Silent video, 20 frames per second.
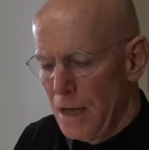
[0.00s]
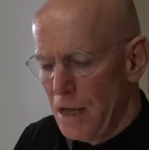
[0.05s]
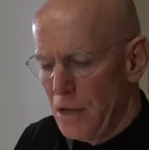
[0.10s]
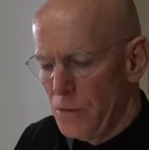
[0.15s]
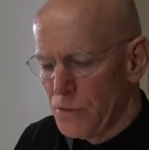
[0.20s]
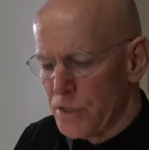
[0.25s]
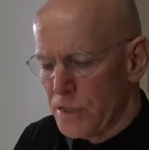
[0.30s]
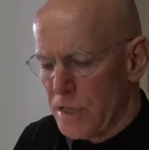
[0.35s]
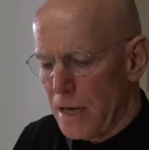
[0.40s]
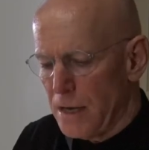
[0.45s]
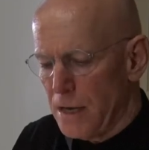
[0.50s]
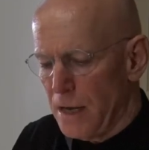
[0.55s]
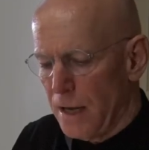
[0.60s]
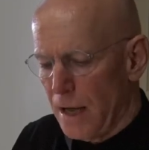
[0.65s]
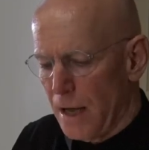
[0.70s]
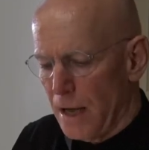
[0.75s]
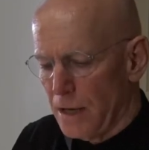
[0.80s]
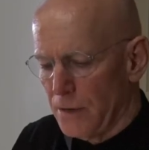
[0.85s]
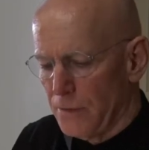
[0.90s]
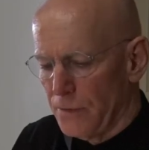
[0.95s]
He was
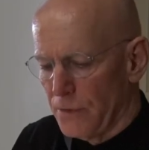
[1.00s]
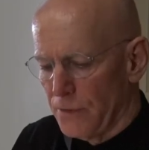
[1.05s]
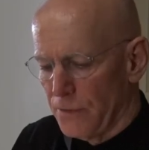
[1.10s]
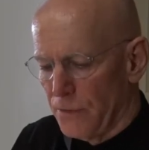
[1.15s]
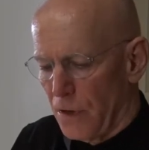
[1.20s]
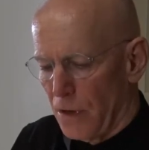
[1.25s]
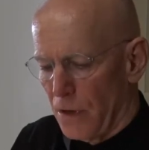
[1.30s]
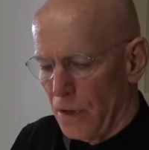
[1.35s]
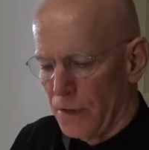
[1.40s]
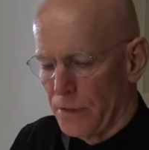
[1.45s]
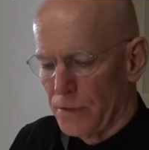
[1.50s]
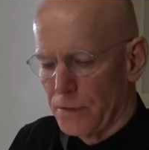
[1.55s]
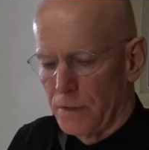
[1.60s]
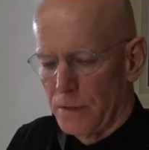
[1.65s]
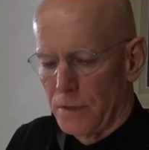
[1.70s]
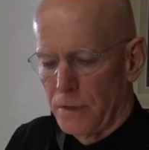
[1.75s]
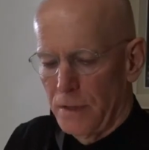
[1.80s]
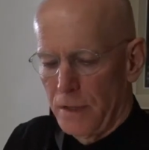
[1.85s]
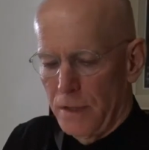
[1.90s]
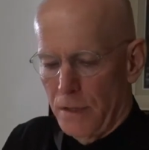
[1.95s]
taking out of the
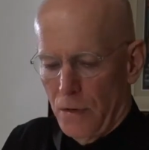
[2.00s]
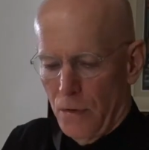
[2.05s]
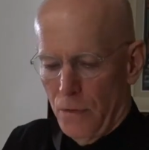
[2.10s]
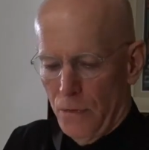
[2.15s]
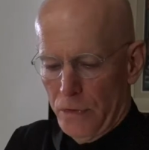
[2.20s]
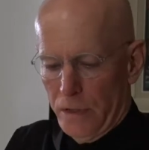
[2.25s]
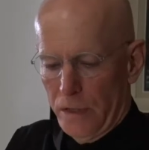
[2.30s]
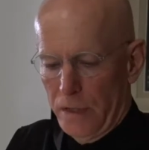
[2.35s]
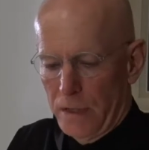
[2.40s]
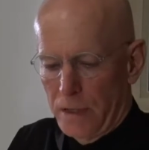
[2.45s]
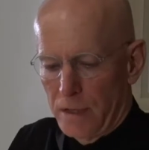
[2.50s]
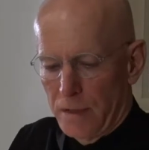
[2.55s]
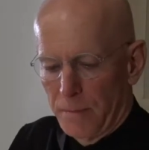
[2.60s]
vault the only